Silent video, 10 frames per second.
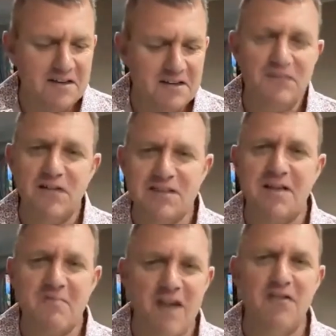first
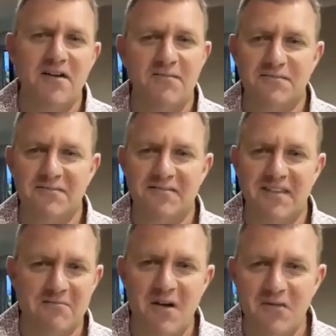time ever
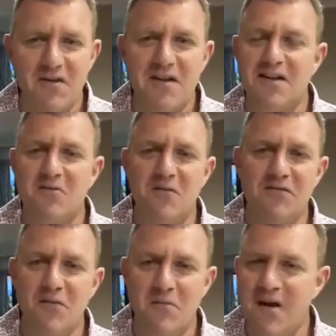that my vehicle went
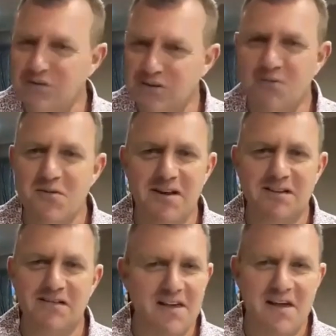for about 2 weeks
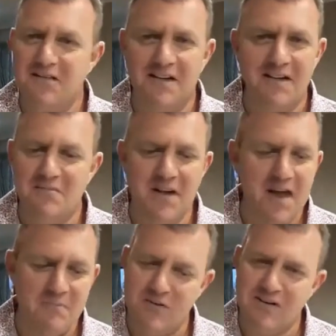with me
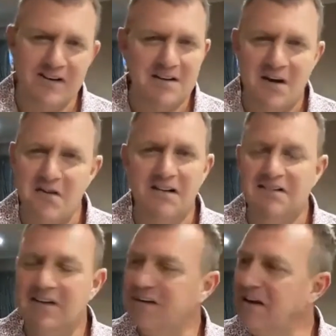putting in no
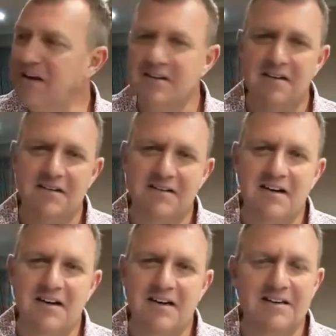diesel. I nearly
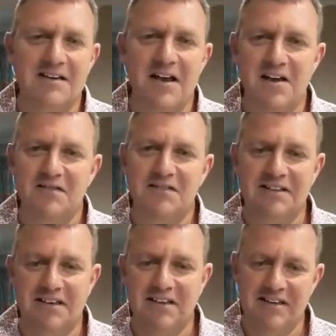chuck in a tank of
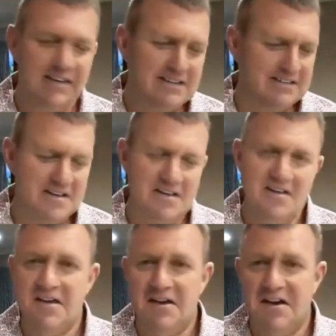diesel at least
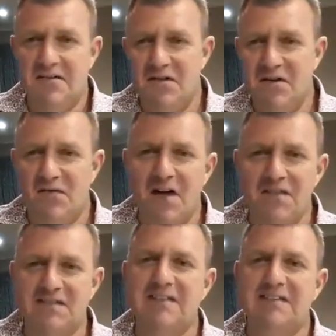every
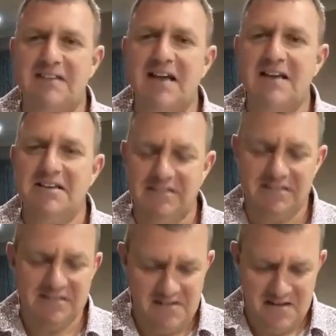5-6 days.
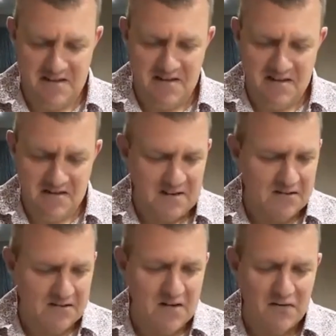So I
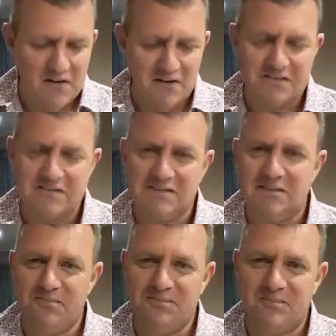drive a lot.
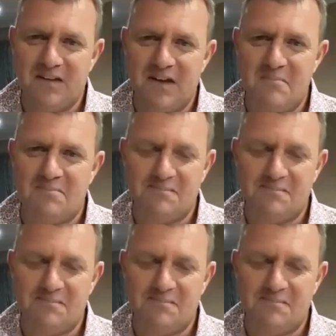So yeah,